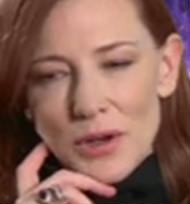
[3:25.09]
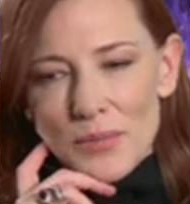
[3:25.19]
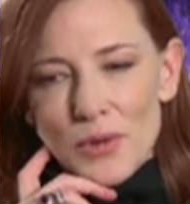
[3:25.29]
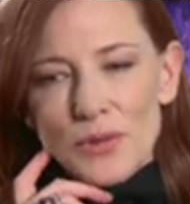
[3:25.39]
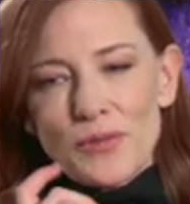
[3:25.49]

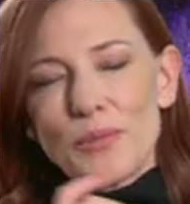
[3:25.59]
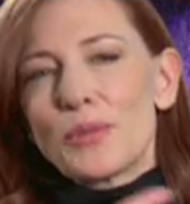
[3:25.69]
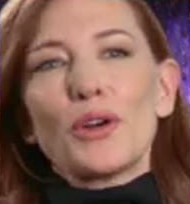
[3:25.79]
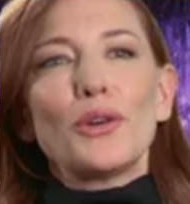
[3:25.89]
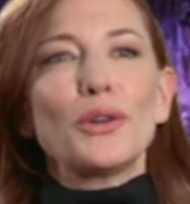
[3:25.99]
moved from
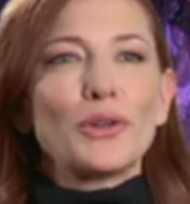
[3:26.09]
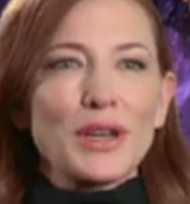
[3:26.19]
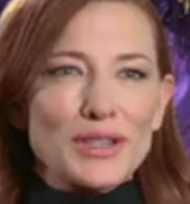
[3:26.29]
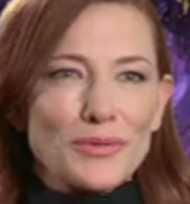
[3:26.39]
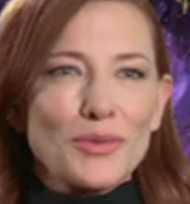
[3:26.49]
girlhood
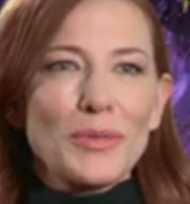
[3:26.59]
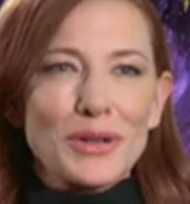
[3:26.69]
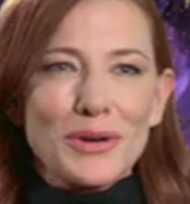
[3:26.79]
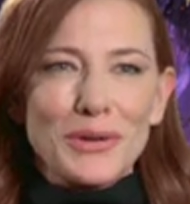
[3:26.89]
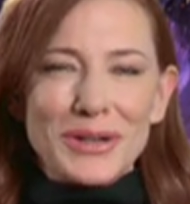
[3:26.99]
into
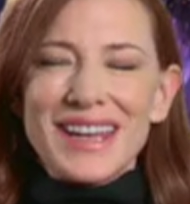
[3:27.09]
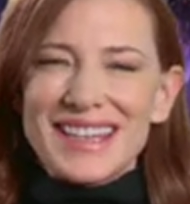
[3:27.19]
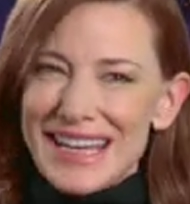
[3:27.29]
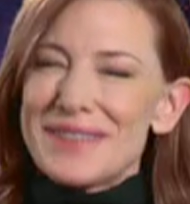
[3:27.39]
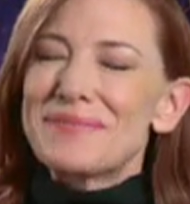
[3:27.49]
womanhood,
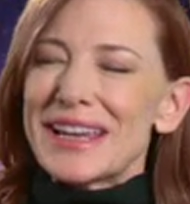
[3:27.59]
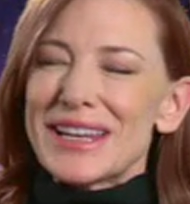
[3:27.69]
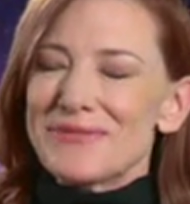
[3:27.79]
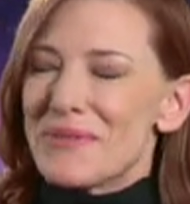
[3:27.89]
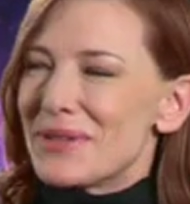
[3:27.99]
deeply
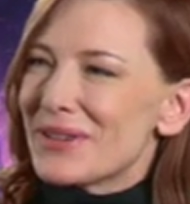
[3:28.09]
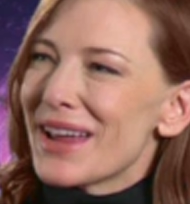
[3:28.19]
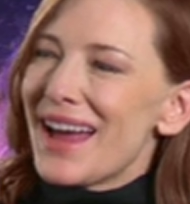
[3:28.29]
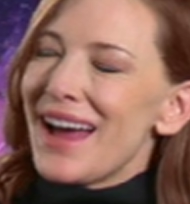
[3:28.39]
into womanhood,